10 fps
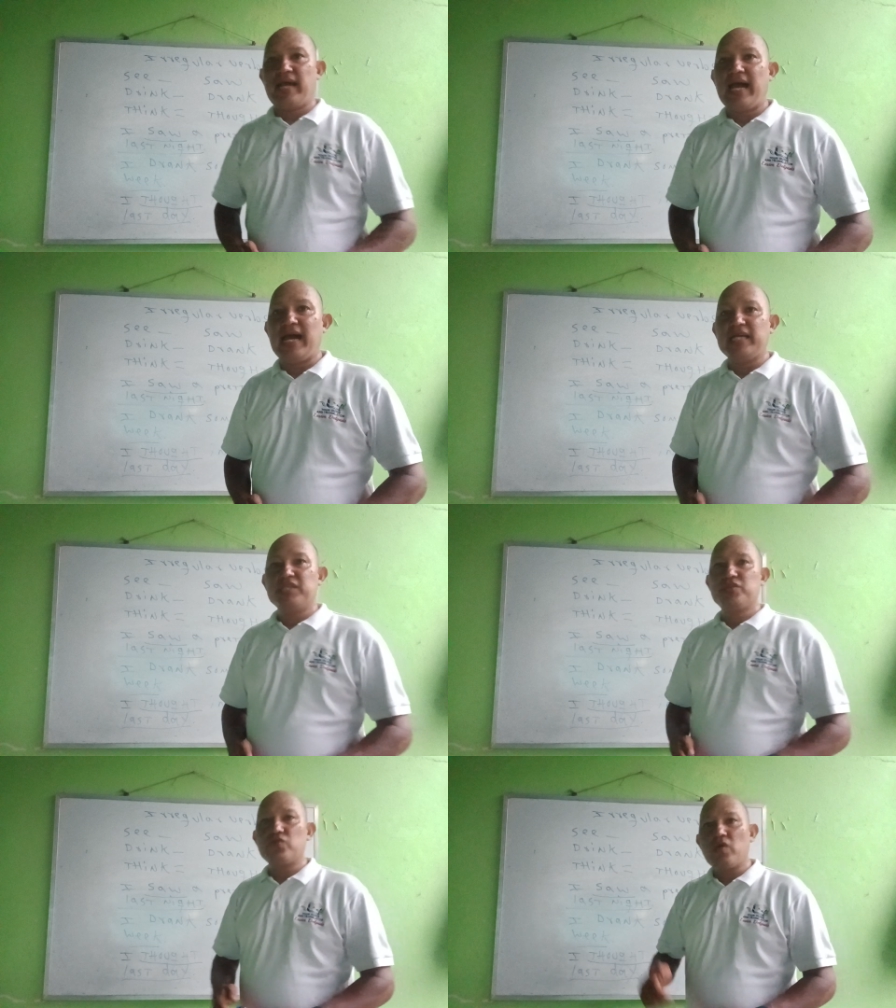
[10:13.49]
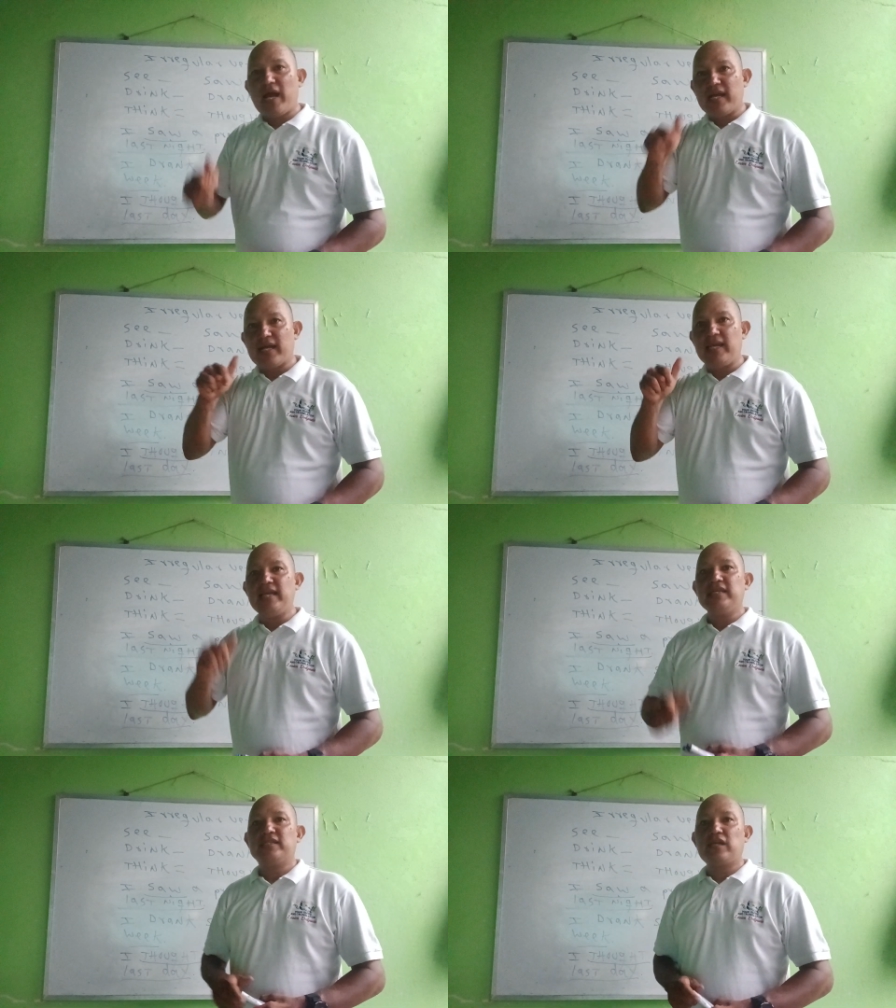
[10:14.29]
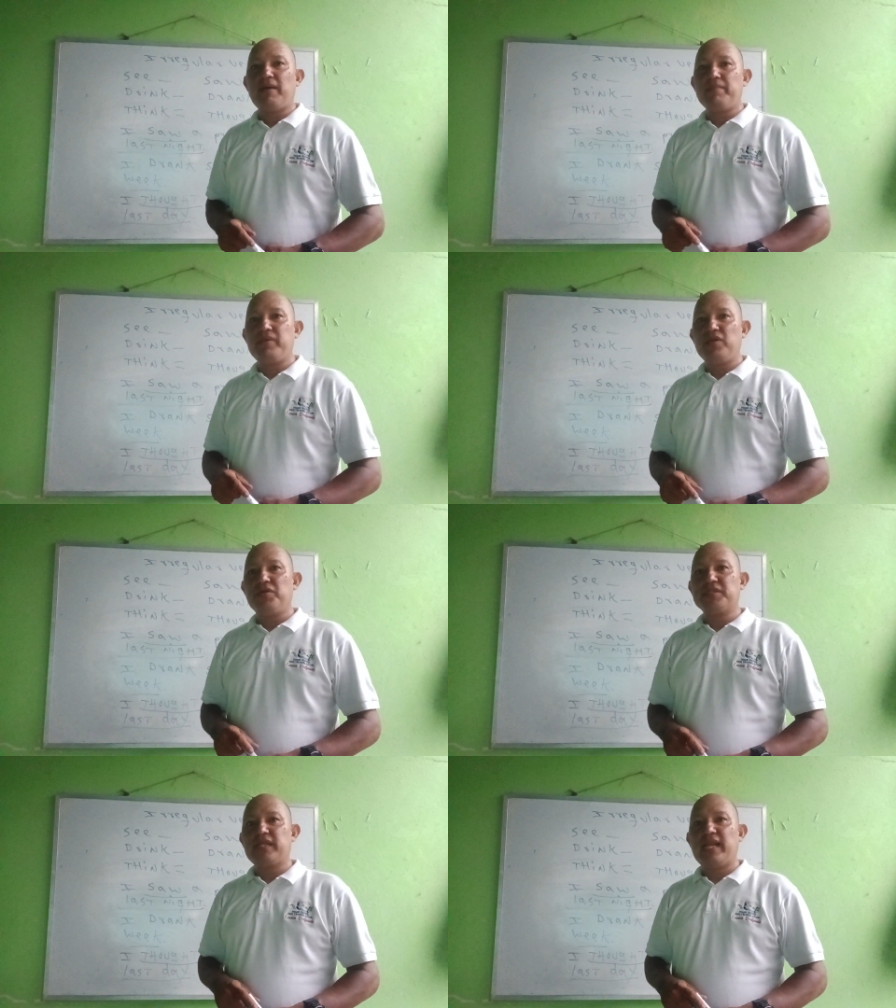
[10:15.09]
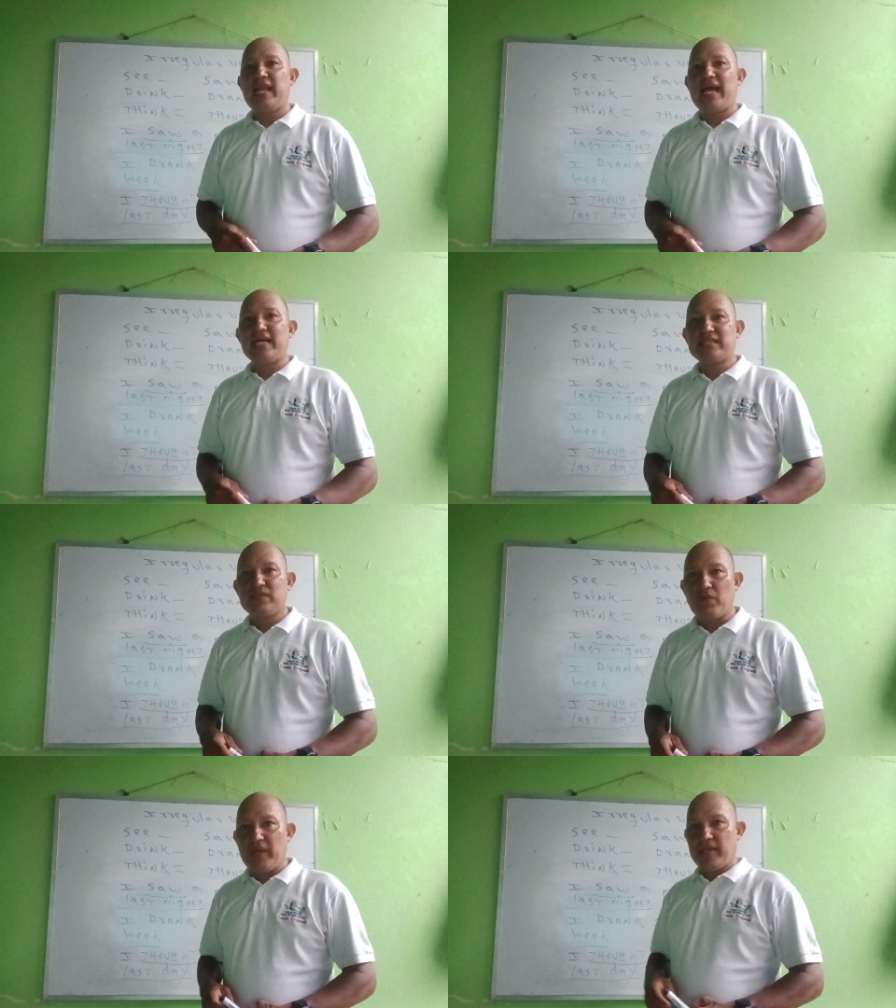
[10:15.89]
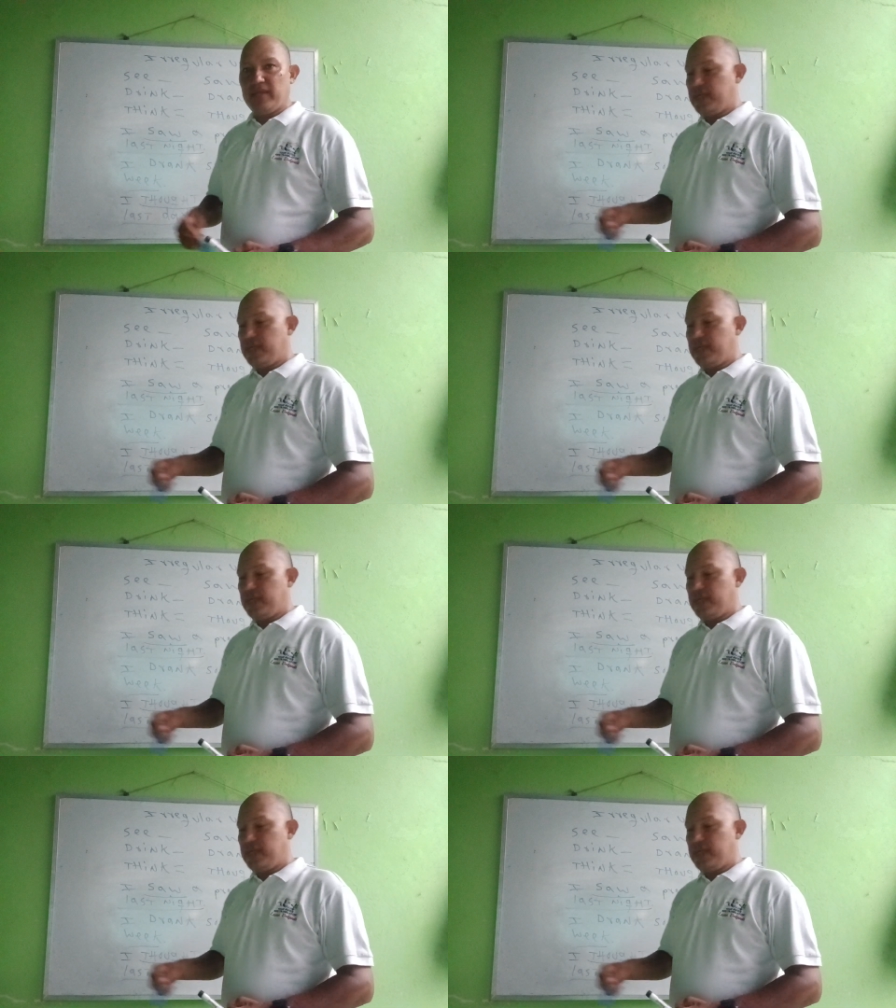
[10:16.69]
I drank some beers last week.